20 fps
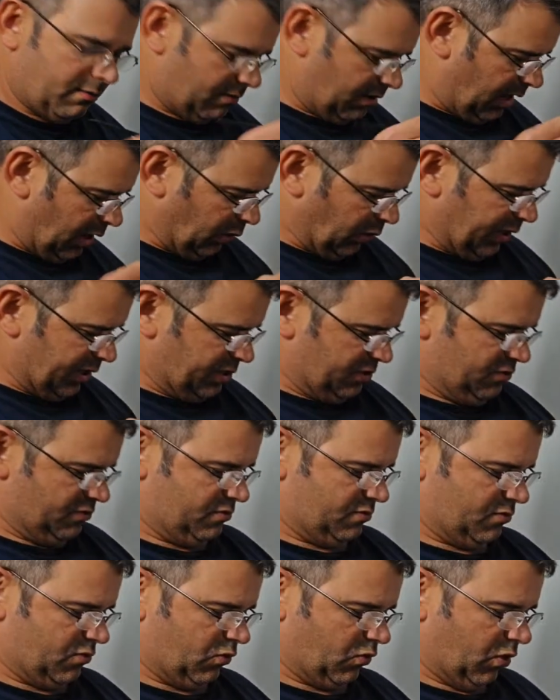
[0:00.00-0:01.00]
I went and
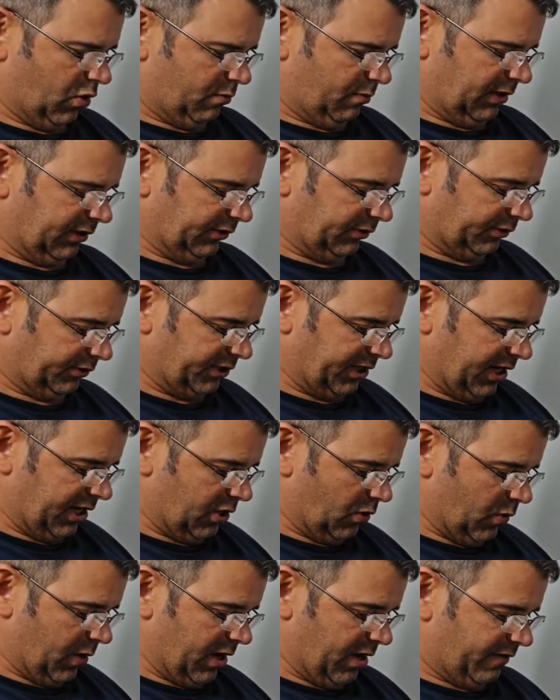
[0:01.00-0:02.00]
wrote my little
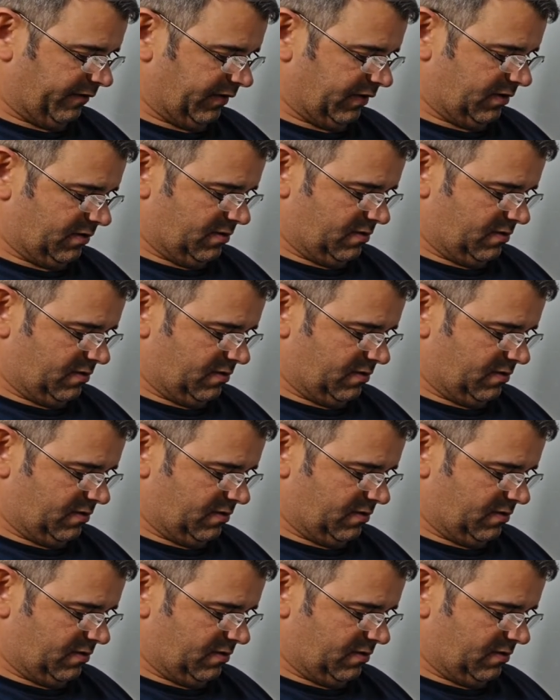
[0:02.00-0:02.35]
takeaway of it.